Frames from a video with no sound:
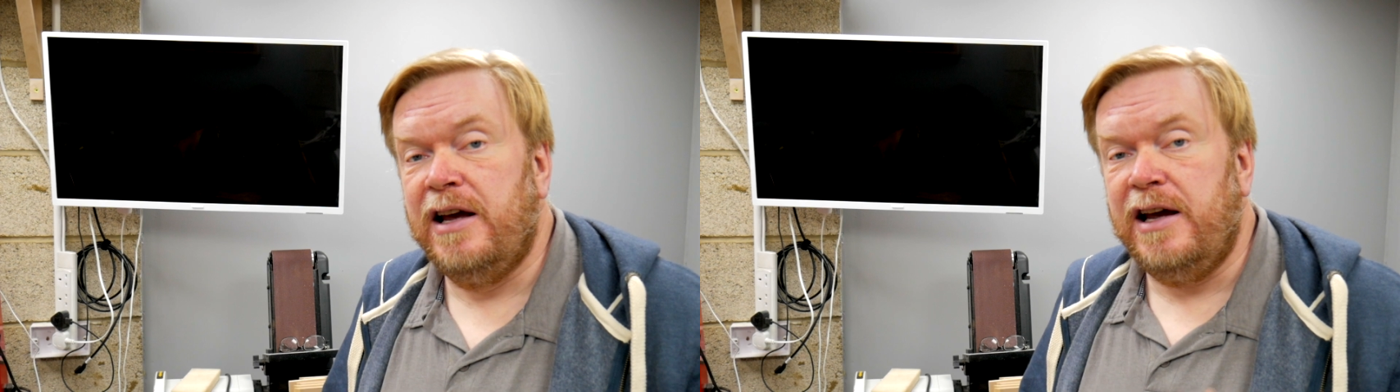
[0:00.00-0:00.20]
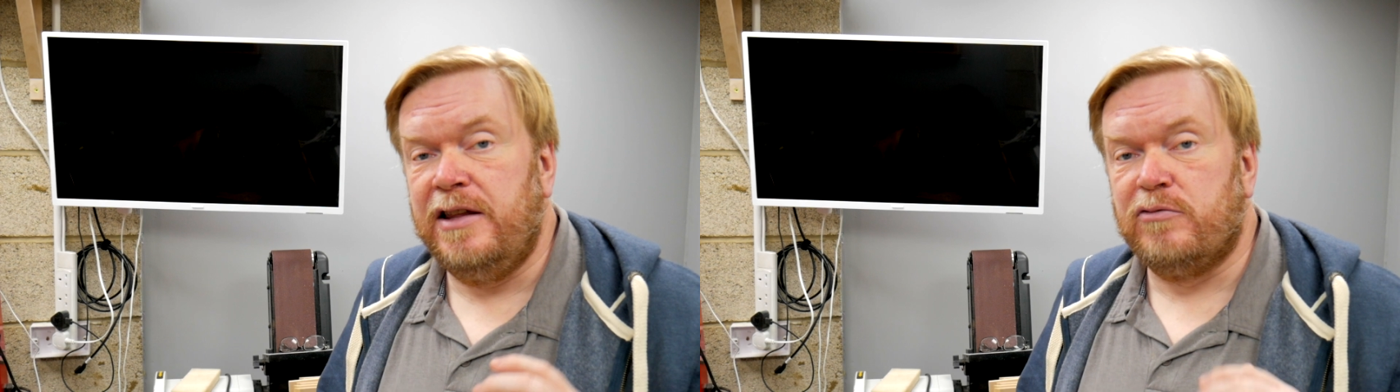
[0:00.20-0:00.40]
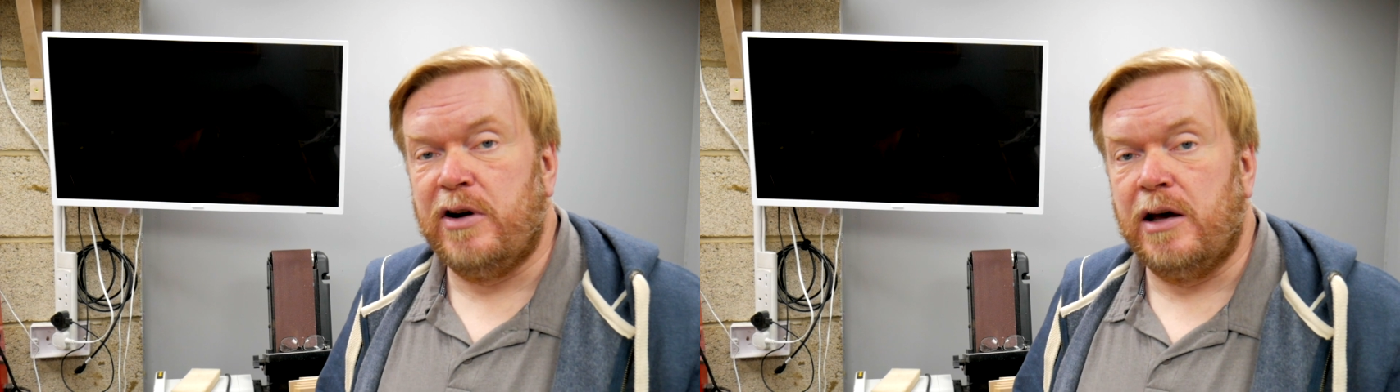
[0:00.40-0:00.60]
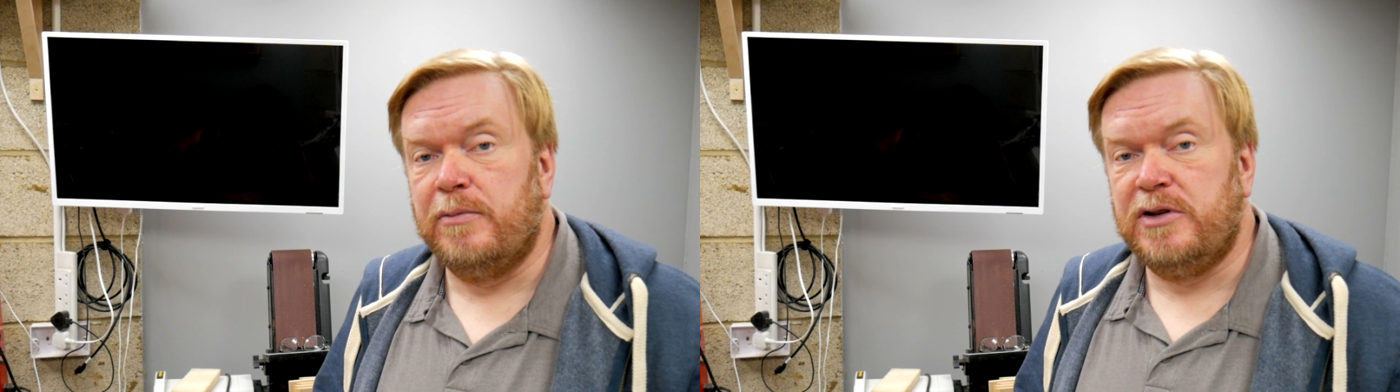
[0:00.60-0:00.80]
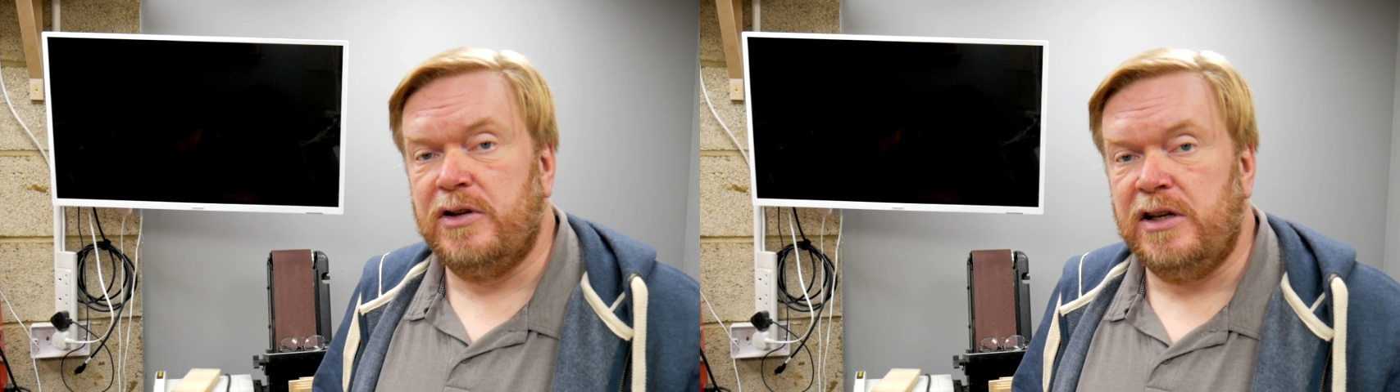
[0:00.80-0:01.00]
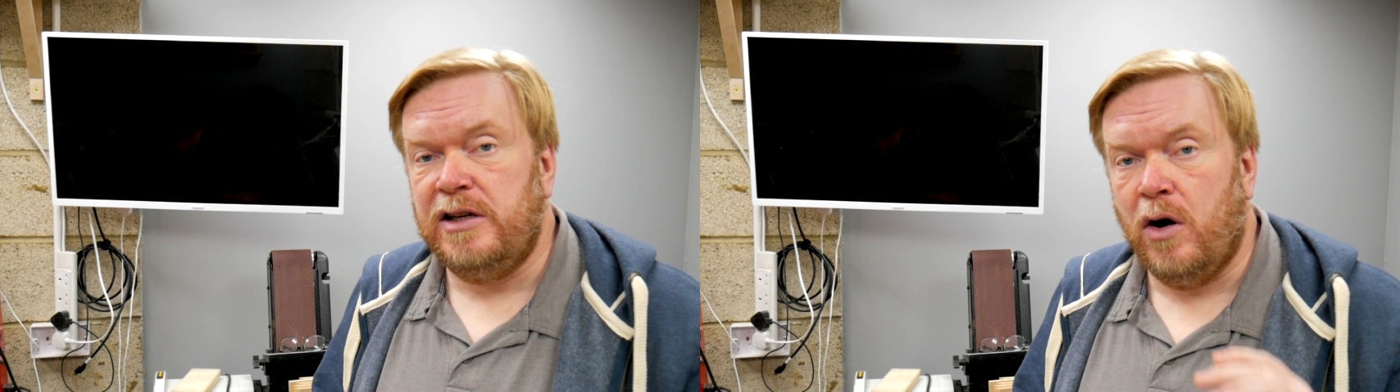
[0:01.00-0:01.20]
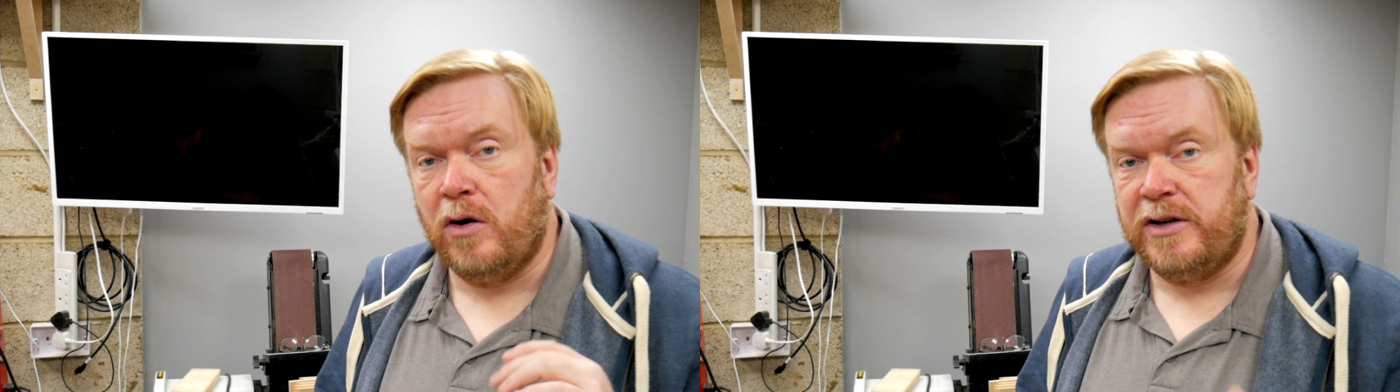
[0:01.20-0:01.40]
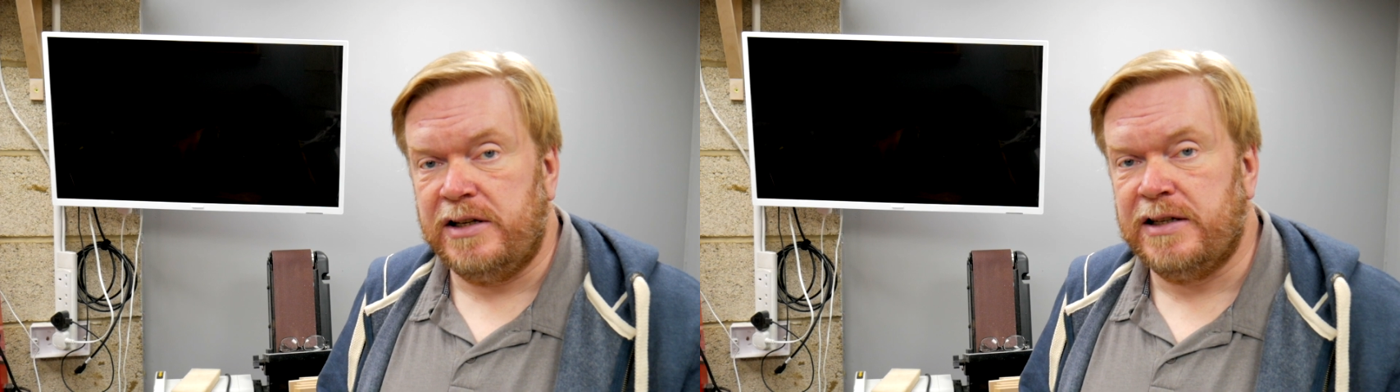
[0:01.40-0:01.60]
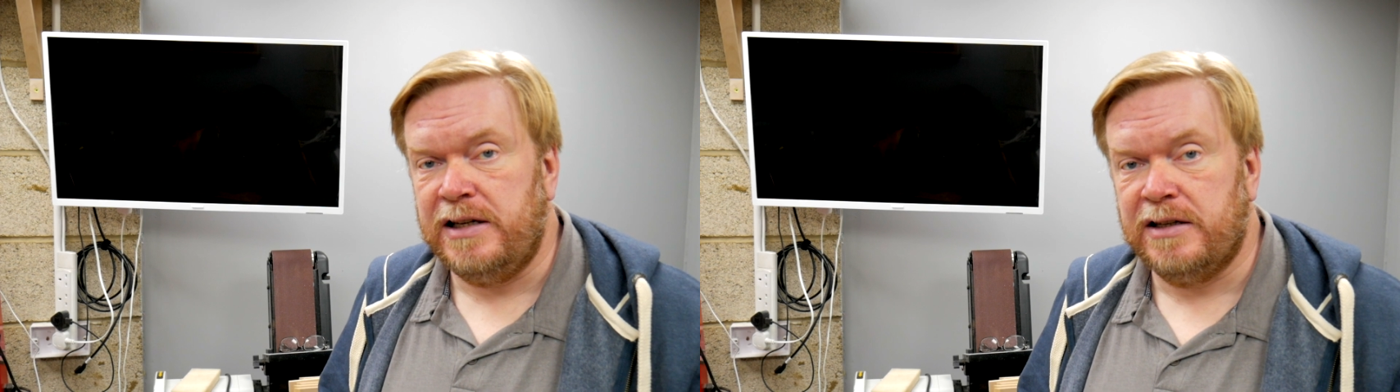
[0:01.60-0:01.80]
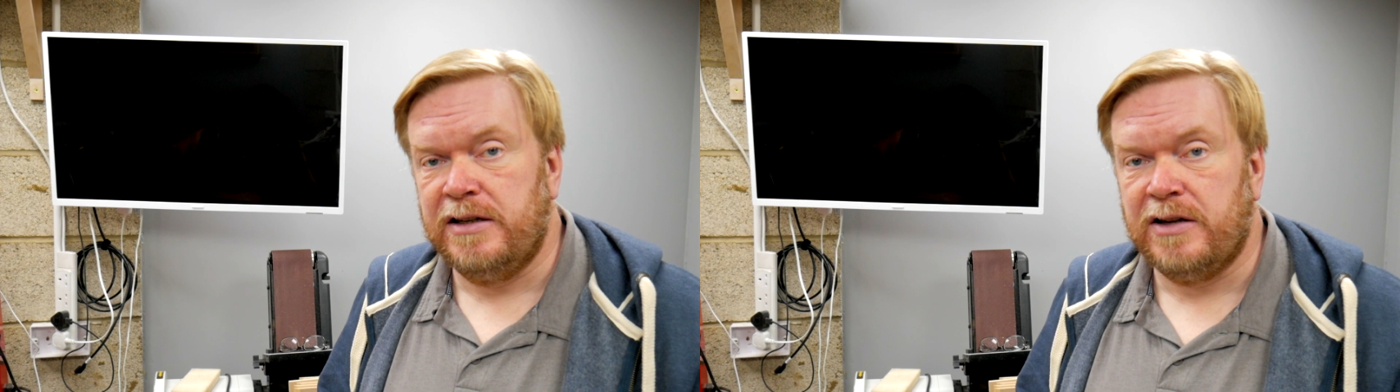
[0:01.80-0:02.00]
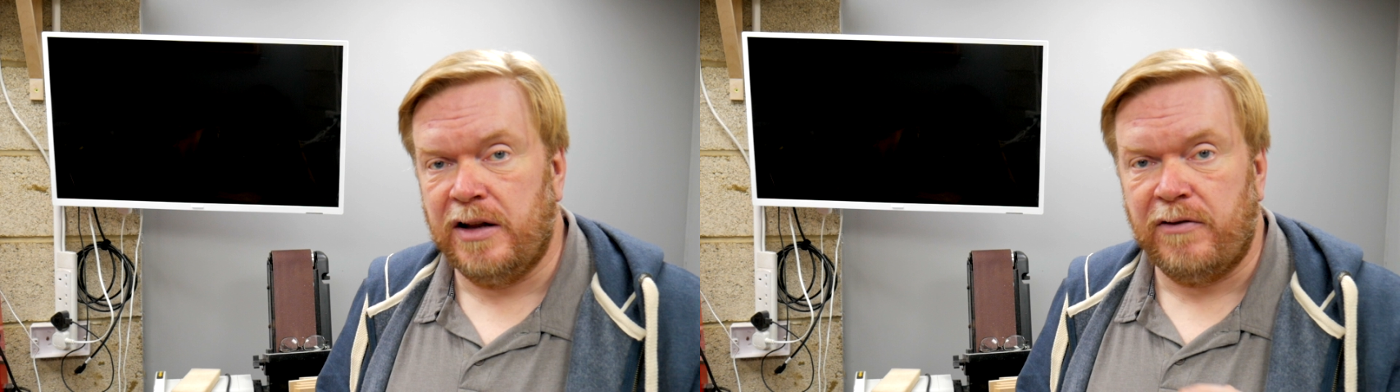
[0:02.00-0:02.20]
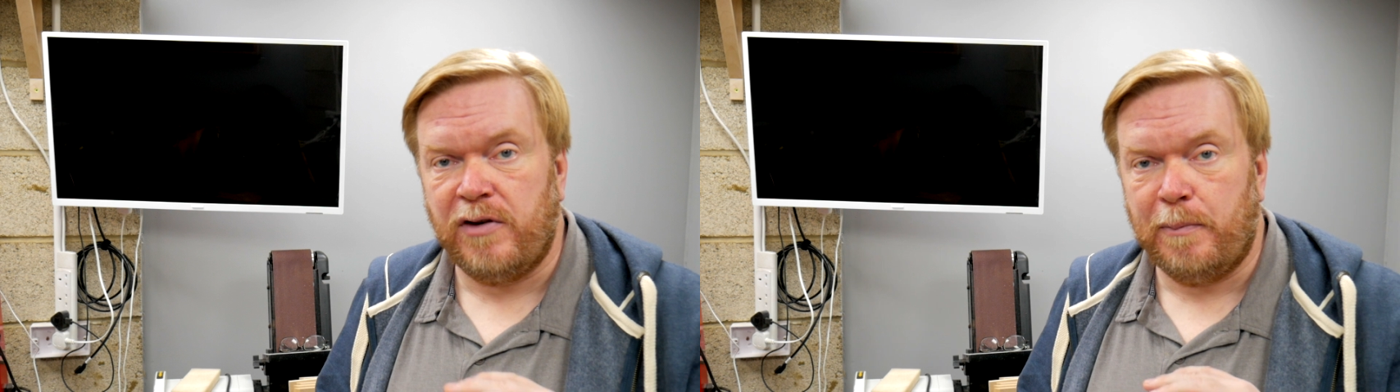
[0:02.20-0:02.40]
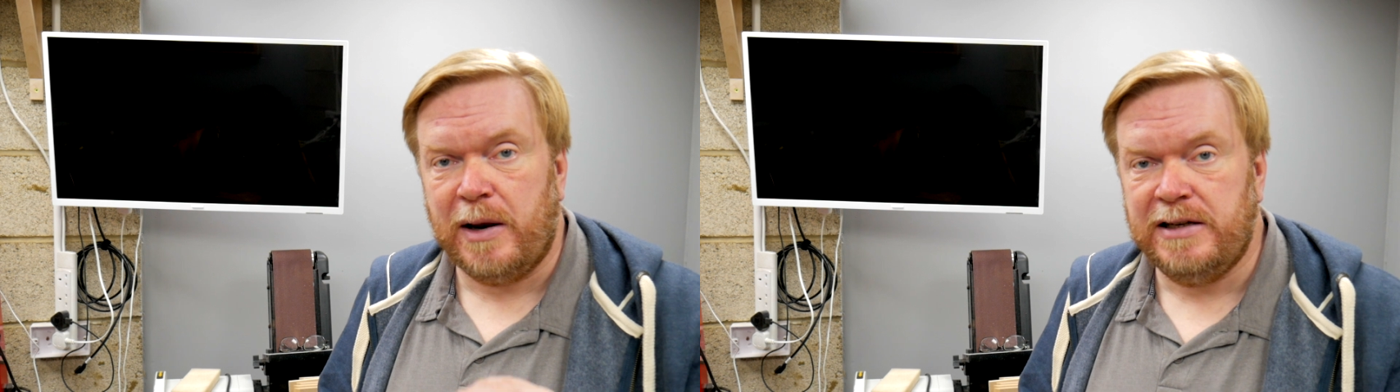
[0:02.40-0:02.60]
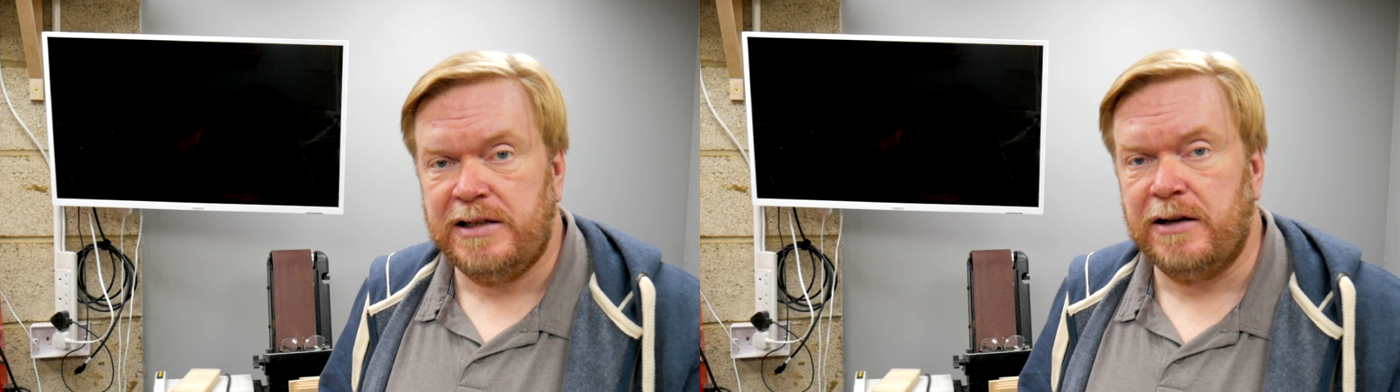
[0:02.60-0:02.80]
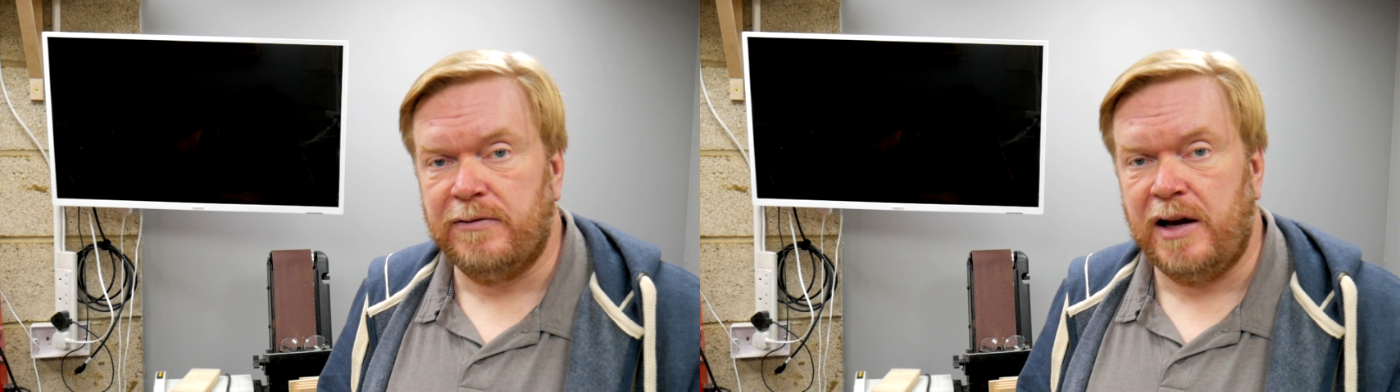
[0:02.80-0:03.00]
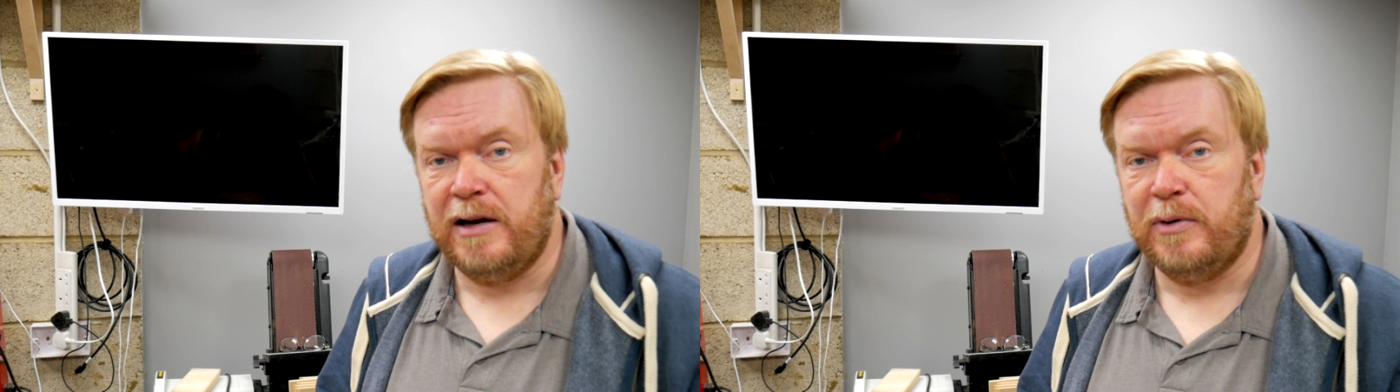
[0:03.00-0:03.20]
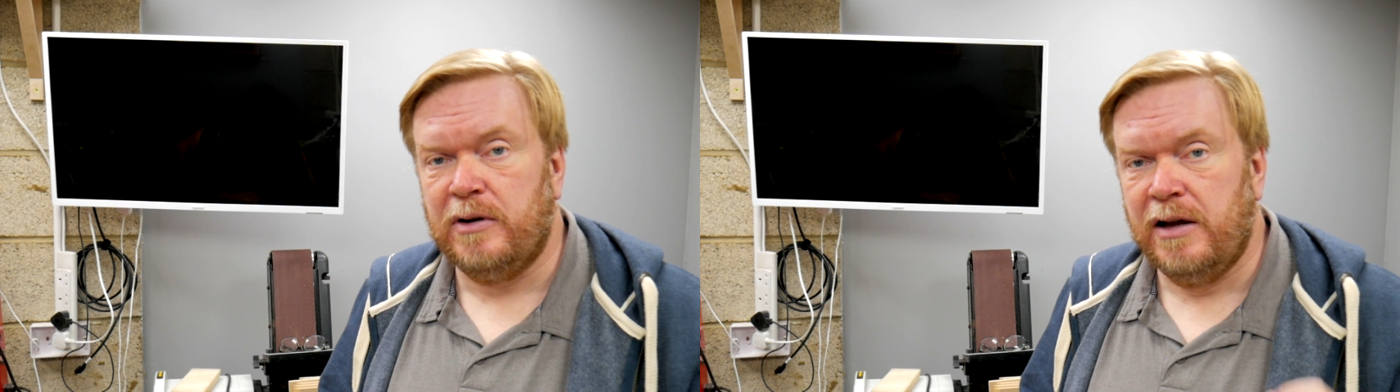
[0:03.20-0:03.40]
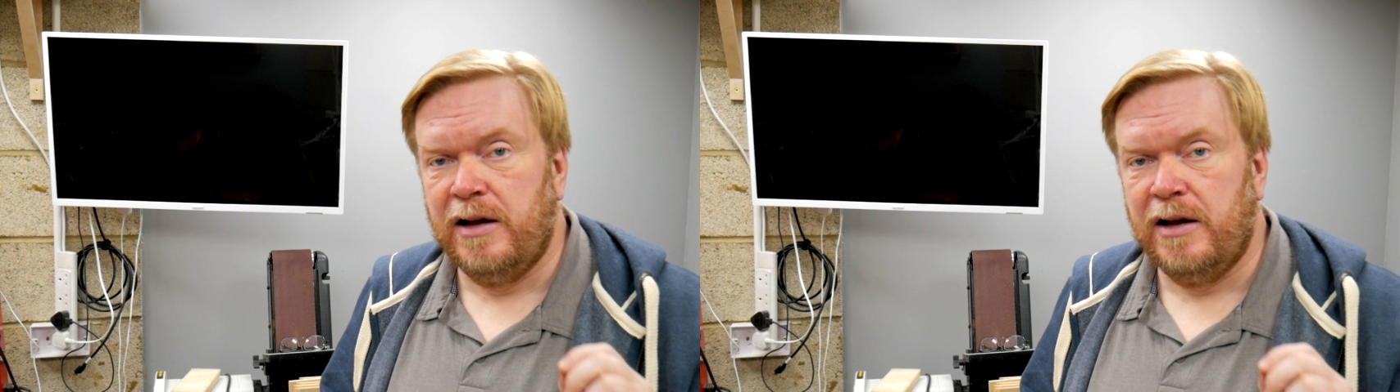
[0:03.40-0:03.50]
in the run up to the holiday season, so they've got plenty available.